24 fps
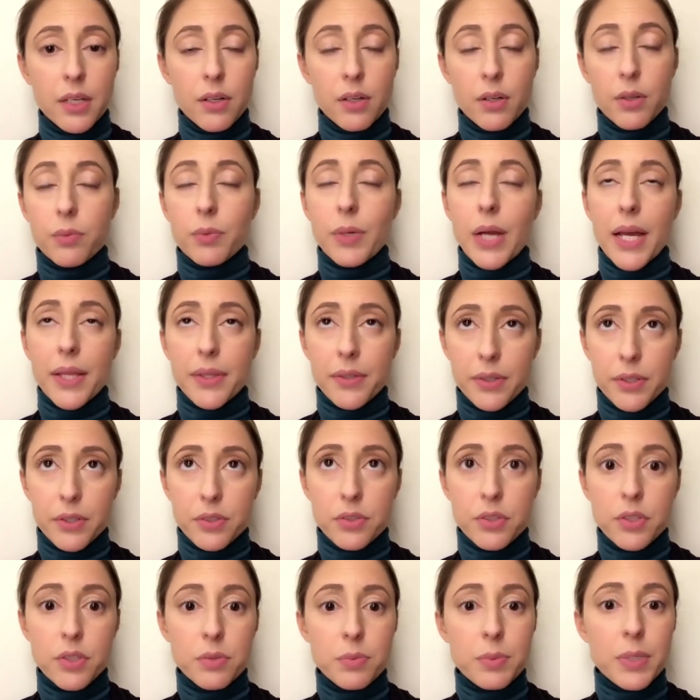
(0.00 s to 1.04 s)
or rather,
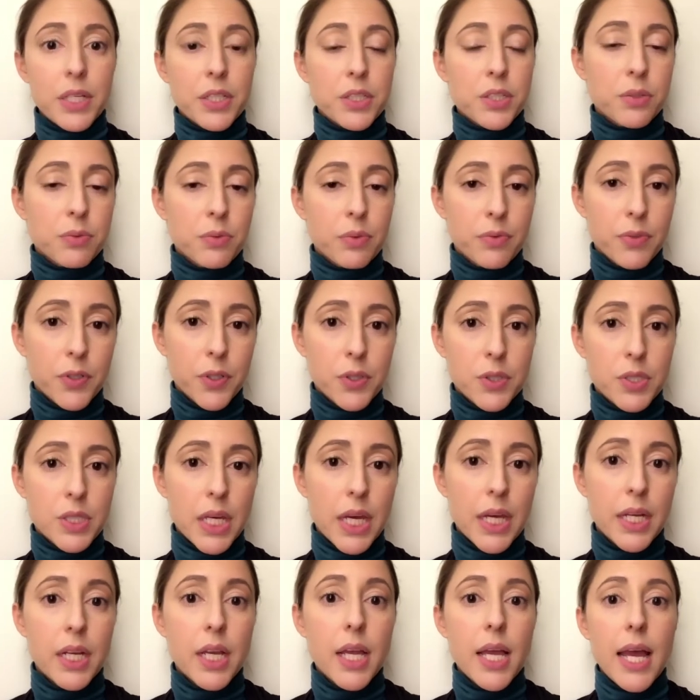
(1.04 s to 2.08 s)
excuse me, I should reverse
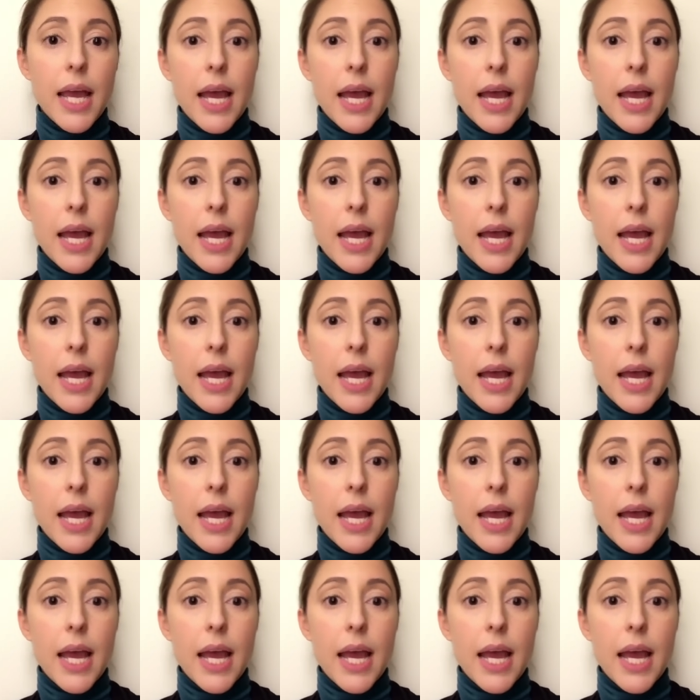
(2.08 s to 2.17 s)
that.